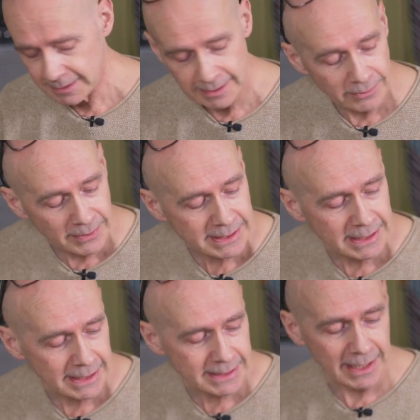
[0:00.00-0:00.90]
the
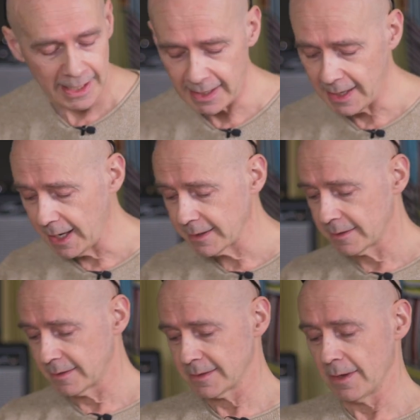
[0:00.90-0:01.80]
reason is that I had
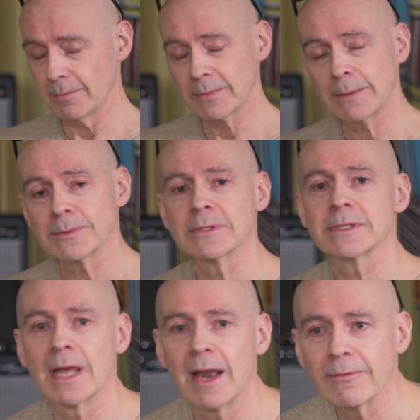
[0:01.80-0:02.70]
some
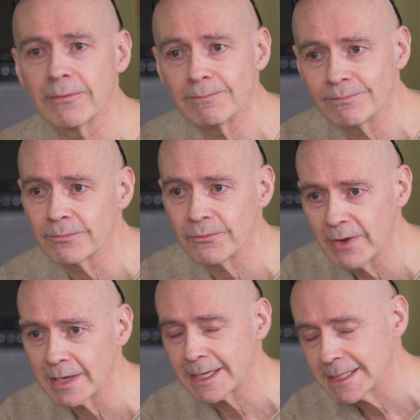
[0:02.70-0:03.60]
Gibsons that I
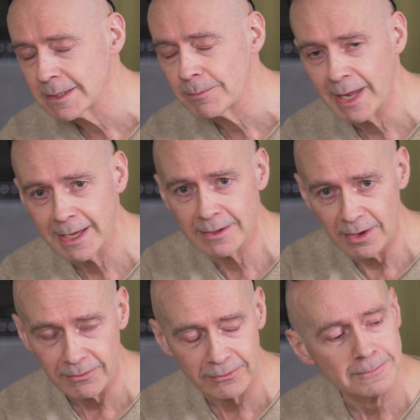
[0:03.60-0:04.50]
felt I didn't play
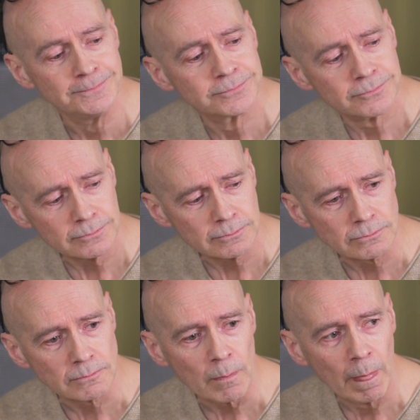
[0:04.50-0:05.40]
enough,
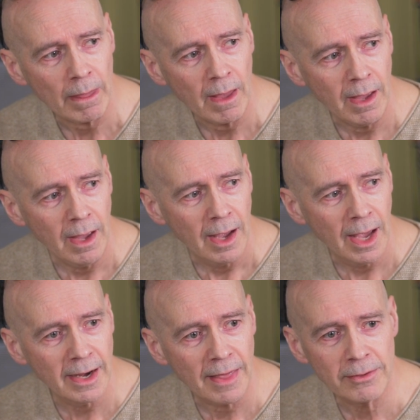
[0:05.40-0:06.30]

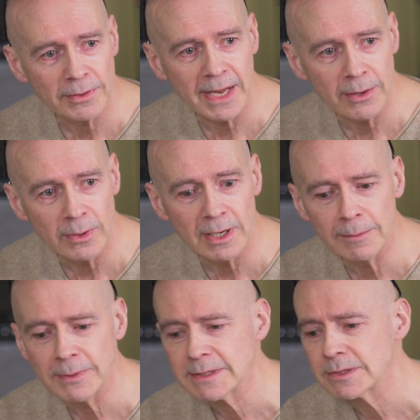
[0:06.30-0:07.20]
and I thought they were
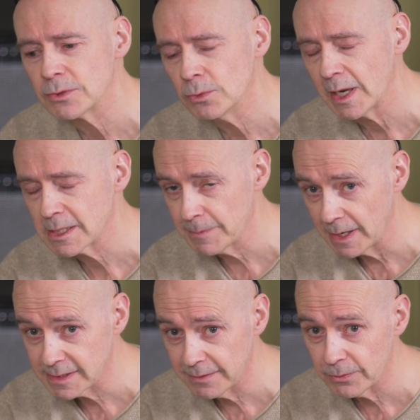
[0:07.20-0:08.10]
a bit too
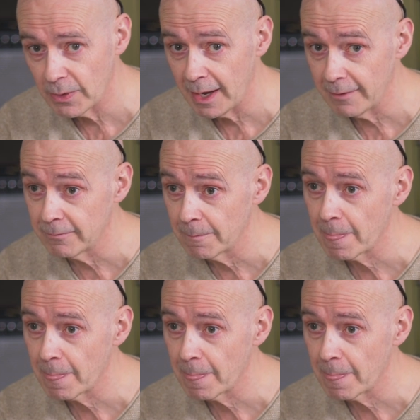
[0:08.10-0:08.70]
expensive to have